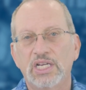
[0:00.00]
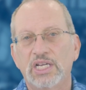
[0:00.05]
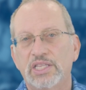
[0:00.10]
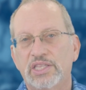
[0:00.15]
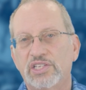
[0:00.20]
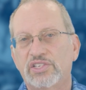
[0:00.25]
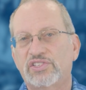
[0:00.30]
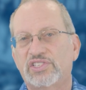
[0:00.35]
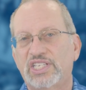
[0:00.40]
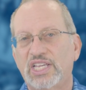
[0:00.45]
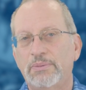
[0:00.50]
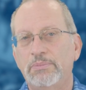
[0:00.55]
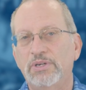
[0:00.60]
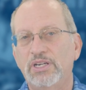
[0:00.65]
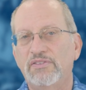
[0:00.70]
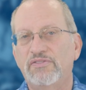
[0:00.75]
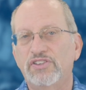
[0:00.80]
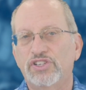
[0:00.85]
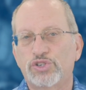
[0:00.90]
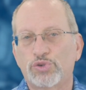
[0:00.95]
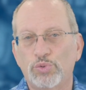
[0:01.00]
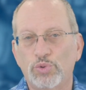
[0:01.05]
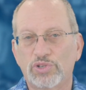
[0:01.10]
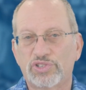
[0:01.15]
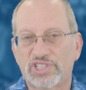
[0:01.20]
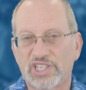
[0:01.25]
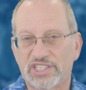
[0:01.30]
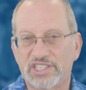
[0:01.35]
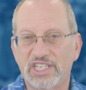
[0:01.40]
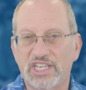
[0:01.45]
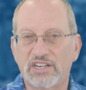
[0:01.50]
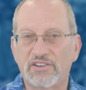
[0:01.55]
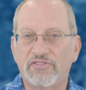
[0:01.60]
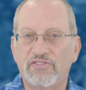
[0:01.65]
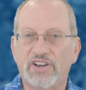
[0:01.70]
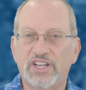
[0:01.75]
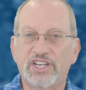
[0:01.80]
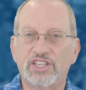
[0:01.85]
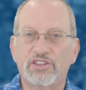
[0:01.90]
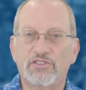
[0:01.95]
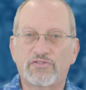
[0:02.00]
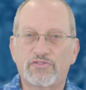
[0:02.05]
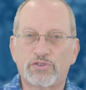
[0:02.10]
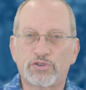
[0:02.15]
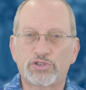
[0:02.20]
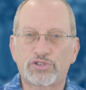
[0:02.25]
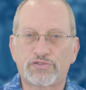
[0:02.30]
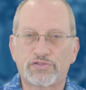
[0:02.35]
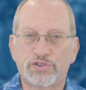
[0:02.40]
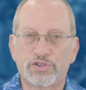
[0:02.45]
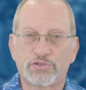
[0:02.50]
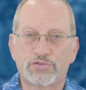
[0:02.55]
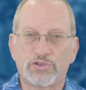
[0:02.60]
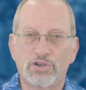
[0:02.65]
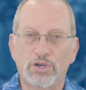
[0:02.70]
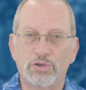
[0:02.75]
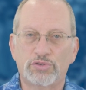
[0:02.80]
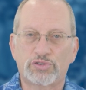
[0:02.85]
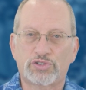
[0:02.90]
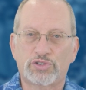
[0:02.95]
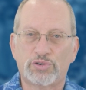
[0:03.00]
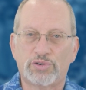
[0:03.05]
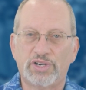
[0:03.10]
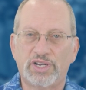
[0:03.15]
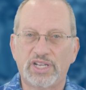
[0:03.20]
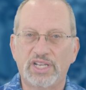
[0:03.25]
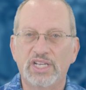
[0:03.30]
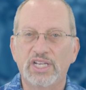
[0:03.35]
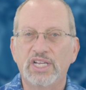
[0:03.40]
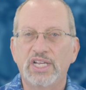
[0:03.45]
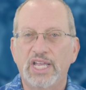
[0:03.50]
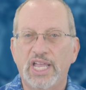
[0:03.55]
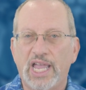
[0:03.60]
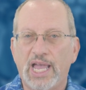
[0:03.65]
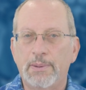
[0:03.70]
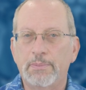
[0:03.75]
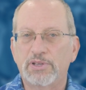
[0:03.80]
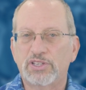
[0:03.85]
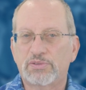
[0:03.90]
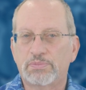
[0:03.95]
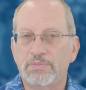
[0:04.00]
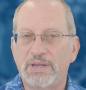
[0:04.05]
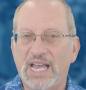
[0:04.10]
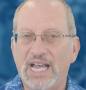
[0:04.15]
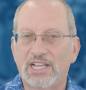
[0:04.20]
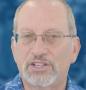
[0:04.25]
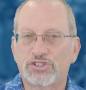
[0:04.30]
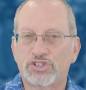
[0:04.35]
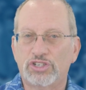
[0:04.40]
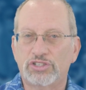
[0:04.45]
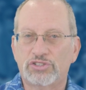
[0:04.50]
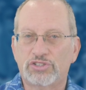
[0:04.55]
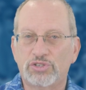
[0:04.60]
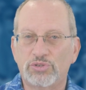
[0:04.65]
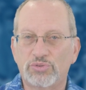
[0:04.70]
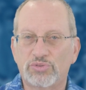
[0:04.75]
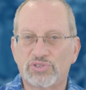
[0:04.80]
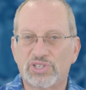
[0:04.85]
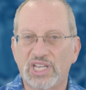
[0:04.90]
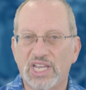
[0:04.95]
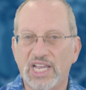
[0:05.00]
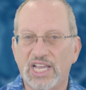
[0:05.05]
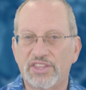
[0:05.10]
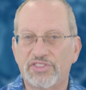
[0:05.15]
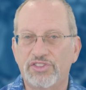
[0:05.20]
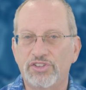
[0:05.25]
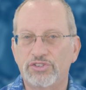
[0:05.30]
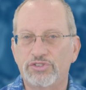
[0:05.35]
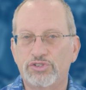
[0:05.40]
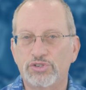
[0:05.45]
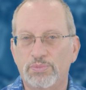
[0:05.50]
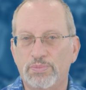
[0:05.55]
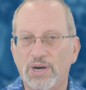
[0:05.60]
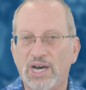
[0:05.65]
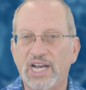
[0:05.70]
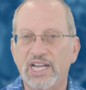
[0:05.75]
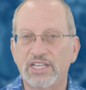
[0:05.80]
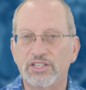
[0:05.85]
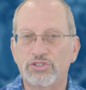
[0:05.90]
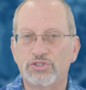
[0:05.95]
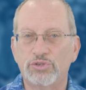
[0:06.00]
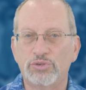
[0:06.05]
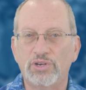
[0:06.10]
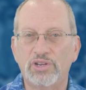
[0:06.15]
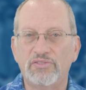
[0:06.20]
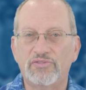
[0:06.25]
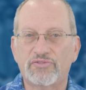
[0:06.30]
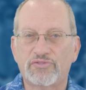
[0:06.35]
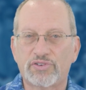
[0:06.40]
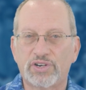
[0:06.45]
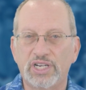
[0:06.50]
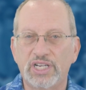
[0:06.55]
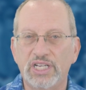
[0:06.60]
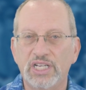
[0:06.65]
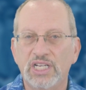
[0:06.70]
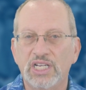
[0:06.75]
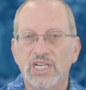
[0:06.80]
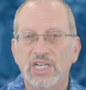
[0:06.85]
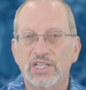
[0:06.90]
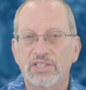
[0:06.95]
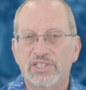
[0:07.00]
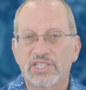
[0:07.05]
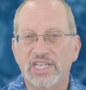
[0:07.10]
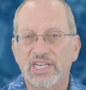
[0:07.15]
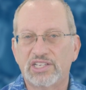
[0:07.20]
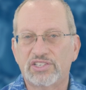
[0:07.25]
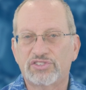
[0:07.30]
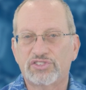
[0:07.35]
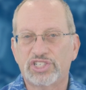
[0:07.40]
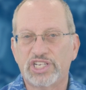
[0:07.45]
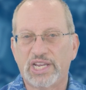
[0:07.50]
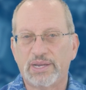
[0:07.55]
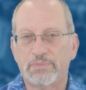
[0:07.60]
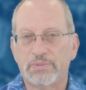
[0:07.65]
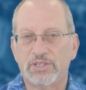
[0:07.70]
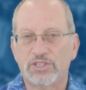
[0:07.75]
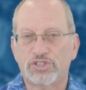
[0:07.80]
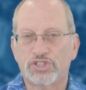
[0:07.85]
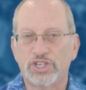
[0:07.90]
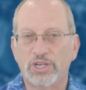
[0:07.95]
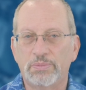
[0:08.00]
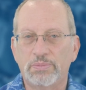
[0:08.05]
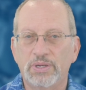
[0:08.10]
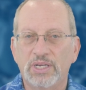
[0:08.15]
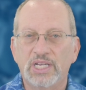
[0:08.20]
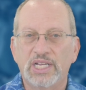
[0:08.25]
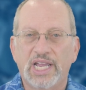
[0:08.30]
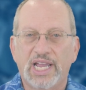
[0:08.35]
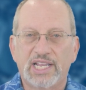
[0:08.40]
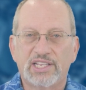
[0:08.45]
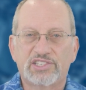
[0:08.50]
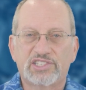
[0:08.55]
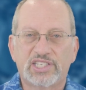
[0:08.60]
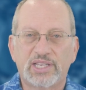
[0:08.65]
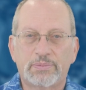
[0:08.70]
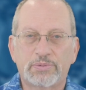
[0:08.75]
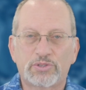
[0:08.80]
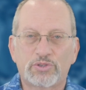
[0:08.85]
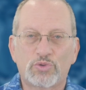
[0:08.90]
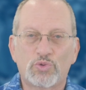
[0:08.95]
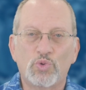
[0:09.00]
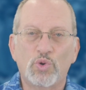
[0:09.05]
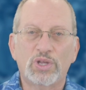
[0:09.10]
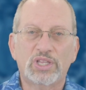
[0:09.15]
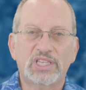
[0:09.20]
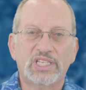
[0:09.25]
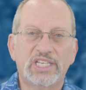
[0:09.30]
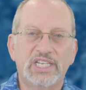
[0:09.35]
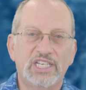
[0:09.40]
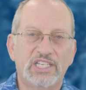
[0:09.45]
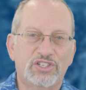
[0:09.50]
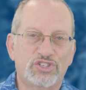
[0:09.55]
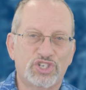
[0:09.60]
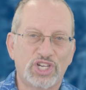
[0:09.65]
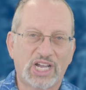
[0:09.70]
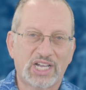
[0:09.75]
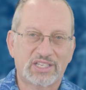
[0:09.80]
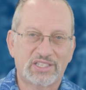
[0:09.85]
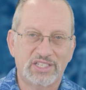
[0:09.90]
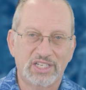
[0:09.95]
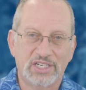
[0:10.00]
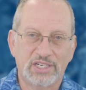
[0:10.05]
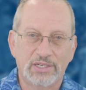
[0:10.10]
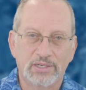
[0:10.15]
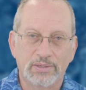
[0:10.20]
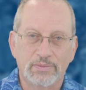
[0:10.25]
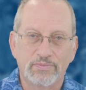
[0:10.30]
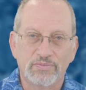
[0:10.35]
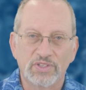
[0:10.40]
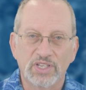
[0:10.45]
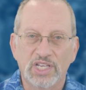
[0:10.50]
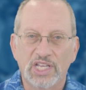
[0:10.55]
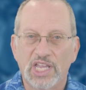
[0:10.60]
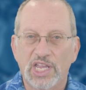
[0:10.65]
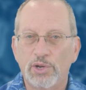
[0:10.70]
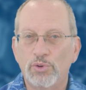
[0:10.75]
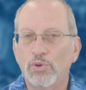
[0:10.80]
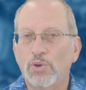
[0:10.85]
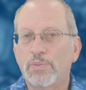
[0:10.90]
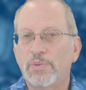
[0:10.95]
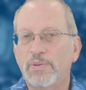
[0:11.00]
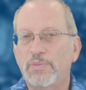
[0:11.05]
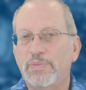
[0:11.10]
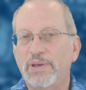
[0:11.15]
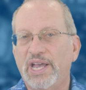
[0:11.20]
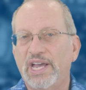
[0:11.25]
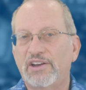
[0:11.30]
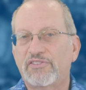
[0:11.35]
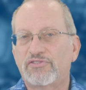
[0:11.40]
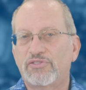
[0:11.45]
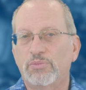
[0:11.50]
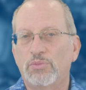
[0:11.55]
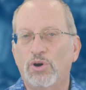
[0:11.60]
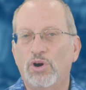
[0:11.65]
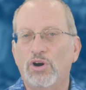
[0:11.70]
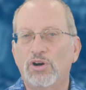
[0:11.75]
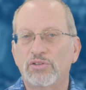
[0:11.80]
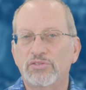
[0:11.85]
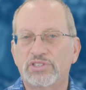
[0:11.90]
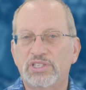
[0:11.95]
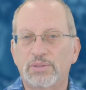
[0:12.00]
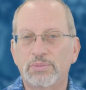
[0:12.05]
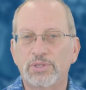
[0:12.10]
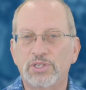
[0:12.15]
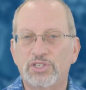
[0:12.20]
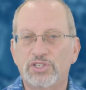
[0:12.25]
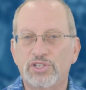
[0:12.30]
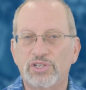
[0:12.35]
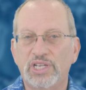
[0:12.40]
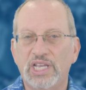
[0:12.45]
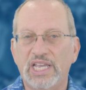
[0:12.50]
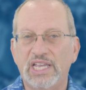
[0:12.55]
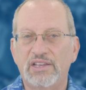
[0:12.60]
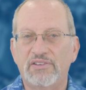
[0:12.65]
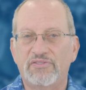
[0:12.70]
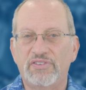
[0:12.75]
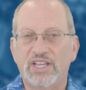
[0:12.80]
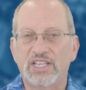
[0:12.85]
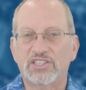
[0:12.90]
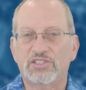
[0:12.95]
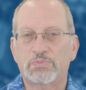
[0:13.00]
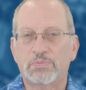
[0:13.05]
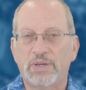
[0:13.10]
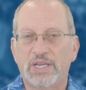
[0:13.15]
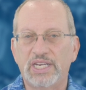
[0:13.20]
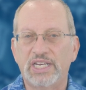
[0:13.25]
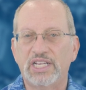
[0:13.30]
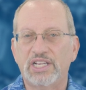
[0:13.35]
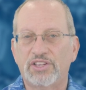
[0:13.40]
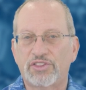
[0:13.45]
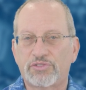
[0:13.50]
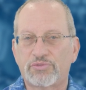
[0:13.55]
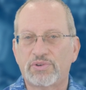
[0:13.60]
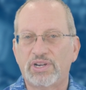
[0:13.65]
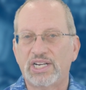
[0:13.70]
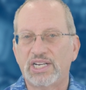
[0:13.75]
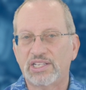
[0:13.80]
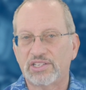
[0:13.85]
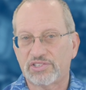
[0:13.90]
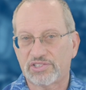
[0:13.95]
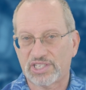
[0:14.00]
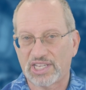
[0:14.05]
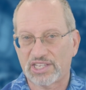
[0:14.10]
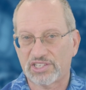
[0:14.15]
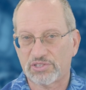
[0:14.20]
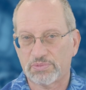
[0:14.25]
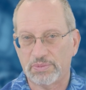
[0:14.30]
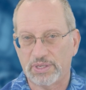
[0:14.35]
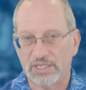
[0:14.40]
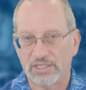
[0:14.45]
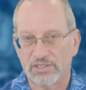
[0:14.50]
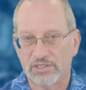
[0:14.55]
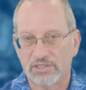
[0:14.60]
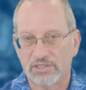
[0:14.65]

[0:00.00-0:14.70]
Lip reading: This same individual was identified in the first few rows during Emma's match on Tuesday at the Dubai Duty-Free Tennis Championship and subsequently ejected. He will be banned from all WTA events pending a threat assessment.